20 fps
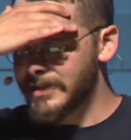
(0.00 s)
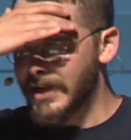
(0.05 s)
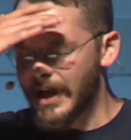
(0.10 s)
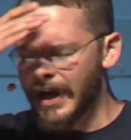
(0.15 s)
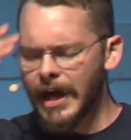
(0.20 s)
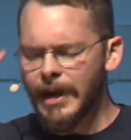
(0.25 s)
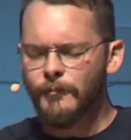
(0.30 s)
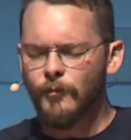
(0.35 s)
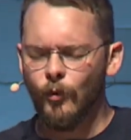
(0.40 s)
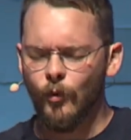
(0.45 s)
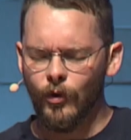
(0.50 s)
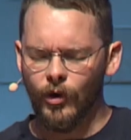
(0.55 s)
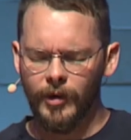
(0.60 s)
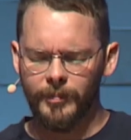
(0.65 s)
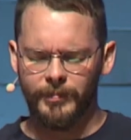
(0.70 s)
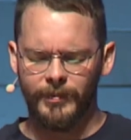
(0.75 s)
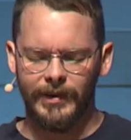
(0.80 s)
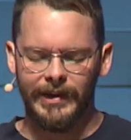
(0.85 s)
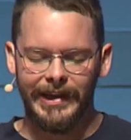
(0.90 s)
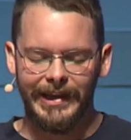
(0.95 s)
time
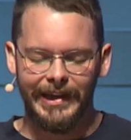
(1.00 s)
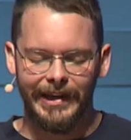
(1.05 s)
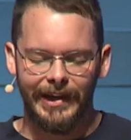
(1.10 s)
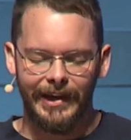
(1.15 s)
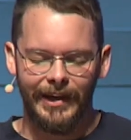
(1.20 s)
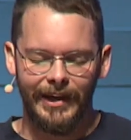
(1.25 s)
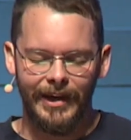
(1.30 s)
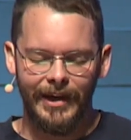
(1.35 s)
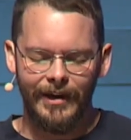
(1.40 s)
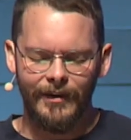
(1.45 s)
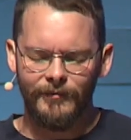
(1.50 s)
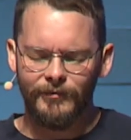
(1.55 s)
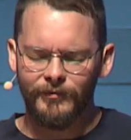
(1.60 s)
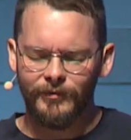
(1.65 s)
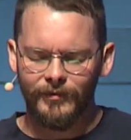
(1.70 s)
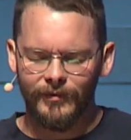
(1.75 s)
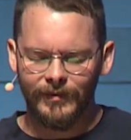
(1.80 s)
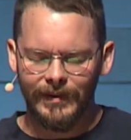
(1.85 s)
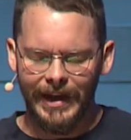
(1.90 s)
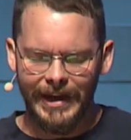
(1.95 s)
warp of
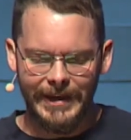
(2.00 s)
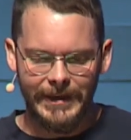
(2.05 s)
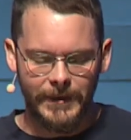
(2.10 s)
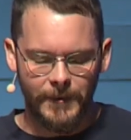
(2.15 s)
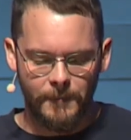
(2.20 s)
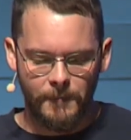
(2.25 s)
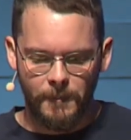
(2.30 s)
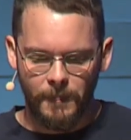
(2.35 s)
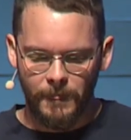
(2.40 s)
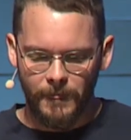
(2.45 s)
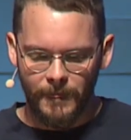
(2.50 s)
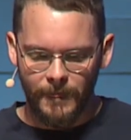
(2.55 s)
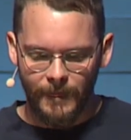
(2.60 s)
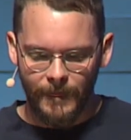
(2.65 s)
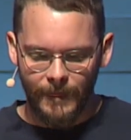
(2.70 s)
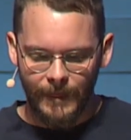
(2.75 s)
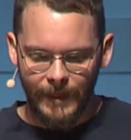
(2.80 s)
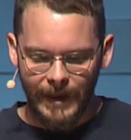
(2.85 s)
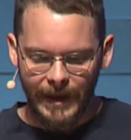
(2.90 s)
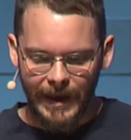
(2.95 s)
like
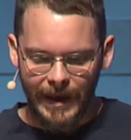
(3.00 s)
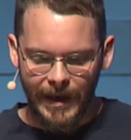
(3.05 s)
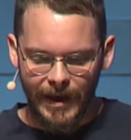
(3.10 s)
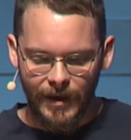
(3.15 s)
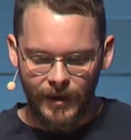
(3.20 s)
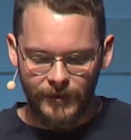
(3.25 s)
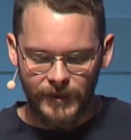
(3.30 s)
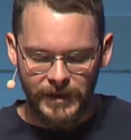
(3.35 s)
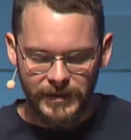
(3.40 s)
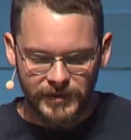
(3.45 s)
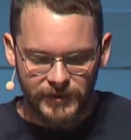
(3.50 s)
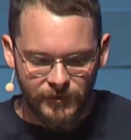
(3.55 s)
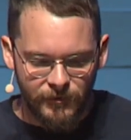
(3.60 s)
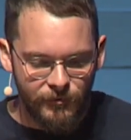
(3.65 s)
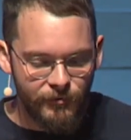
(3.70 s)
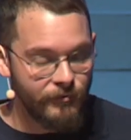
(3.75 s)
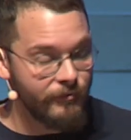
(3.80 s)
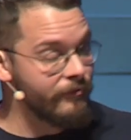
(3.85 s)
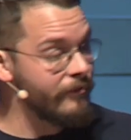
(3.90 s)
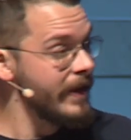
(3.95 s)
this
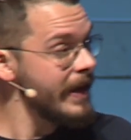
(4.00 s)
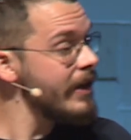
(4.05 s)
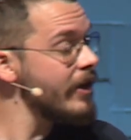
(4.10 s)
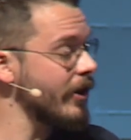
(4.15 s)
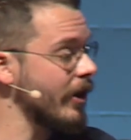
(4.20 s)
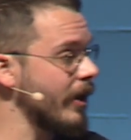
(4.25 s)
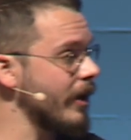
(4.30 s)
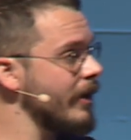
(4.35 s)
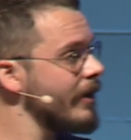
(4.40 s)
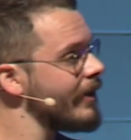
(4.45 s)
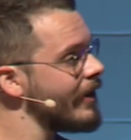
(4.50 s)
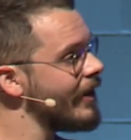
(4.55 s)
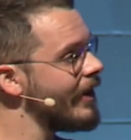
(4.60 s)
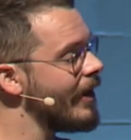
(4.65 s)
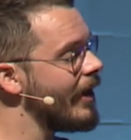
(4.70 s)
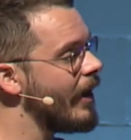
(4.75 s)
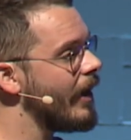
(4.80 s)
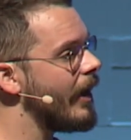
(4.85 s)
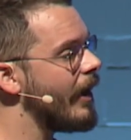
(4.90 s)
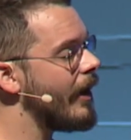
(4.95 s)
fear
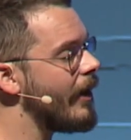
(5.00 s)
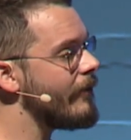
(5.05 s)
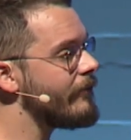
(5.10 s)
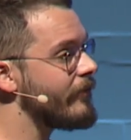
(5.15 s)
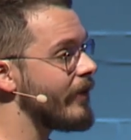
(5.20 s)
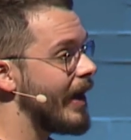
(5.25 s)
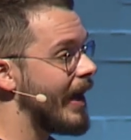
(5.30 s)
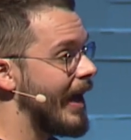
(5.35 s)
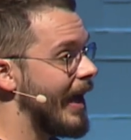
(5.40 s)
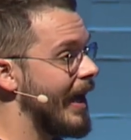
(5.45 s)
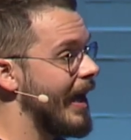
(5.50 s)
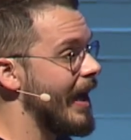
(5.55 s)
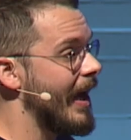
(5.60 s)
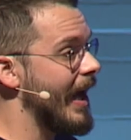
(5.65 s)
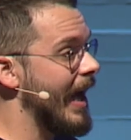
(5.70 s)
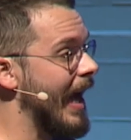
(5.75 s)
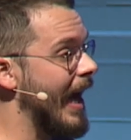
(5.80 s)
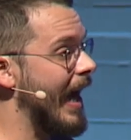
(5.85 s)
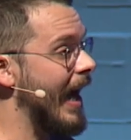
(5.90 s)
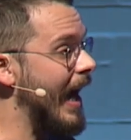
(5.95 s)
of
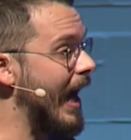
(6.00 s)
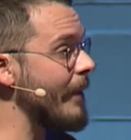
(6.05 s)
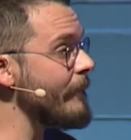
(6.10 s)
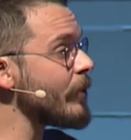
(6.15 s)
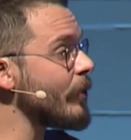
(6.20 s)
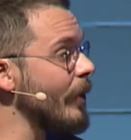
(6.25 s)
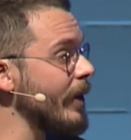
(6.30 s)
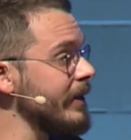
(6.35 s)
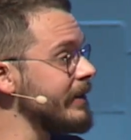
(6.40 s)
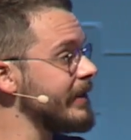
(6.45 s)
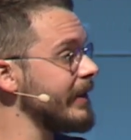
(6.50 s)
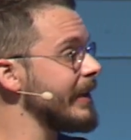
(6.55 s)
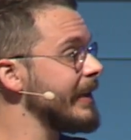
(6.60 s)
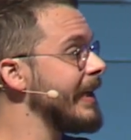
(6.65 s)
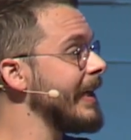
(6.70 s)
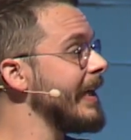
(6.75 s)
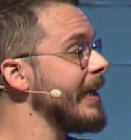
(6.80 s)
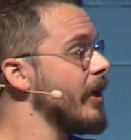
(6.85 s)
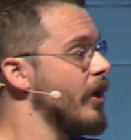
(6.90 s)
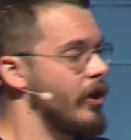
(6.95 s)
I'm going to
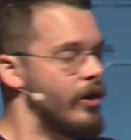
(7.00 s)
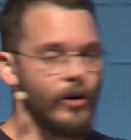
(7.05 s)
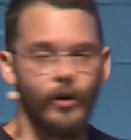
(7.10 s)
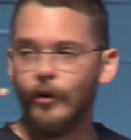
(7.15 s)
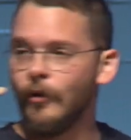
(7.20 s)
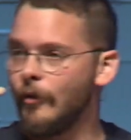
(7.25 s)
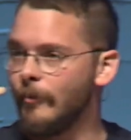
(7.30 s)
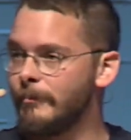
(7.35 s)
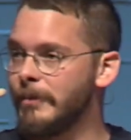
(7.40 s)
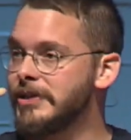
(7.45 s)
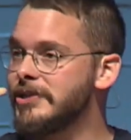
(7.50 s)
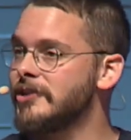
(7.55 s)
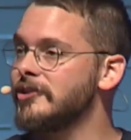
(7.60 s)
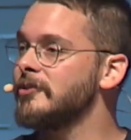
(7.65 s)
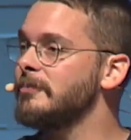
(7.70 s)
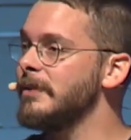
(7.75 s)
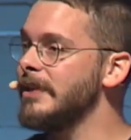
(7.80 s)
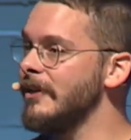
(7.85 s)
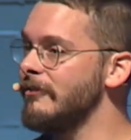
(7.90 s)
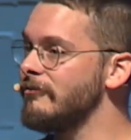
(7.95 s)
get home, but
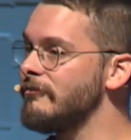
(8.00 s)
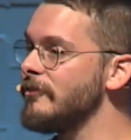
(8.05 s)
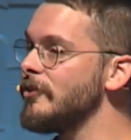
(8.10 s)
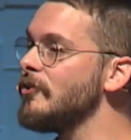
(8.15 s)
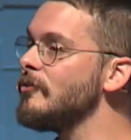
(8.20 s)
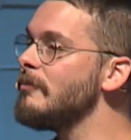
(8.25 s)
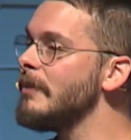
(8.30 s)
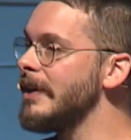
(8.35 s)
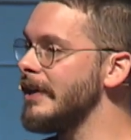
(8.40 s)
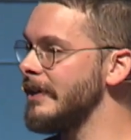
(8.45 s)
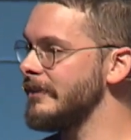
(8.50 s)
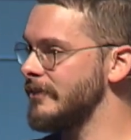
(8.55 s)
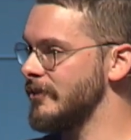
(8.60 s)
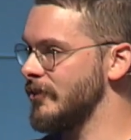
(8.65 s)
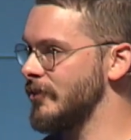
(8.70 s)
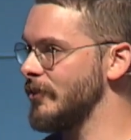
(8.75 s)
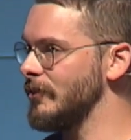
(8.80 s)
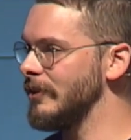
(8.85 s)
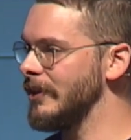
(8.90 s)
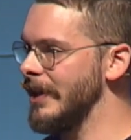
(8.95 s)
just be a few minutes
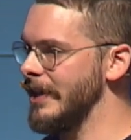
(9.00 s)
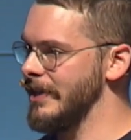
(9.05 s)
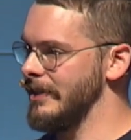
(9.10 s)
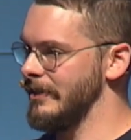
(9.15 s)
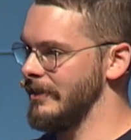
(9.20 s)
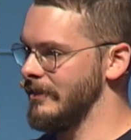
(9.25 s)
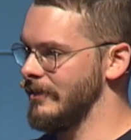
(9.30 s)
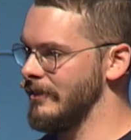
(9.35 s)
too late.